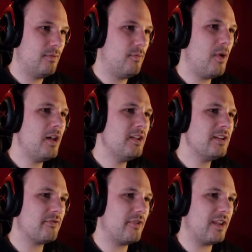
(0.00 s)

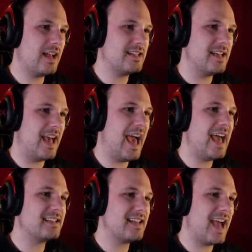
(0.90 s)
Wonderful idea.
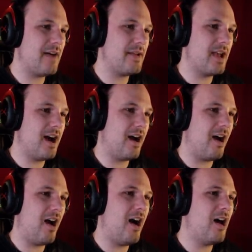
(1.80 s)
And there we are,
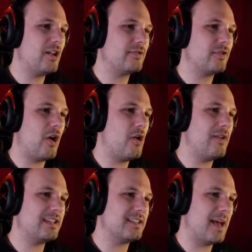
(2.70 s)
all of the
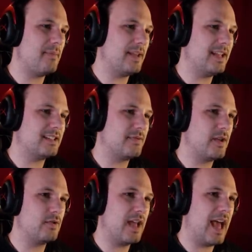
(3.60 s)
Rowan saplings we
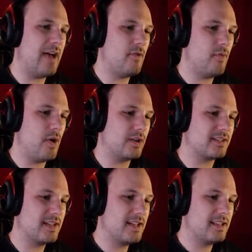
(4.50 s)
could ever
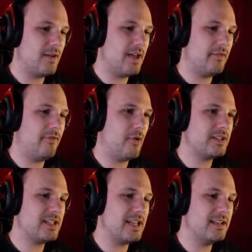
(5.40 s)
want. Now we have
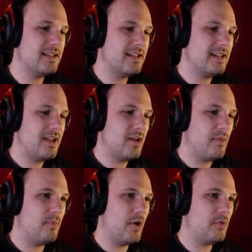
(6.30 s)
14.
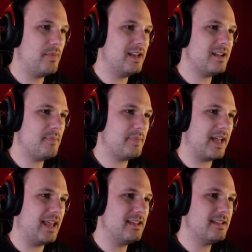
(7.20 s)
Bone meal it up
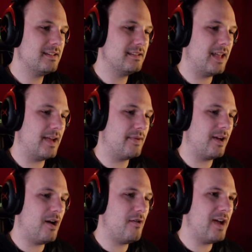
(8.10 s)
again. There we
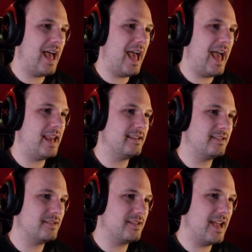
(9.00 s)
go.
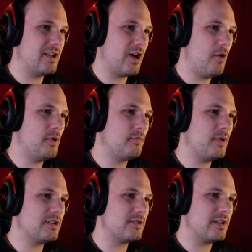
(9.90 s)
And there you go,
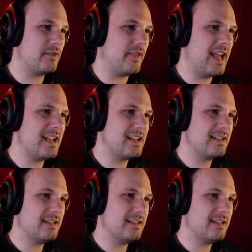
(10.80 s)
wood, do your thing.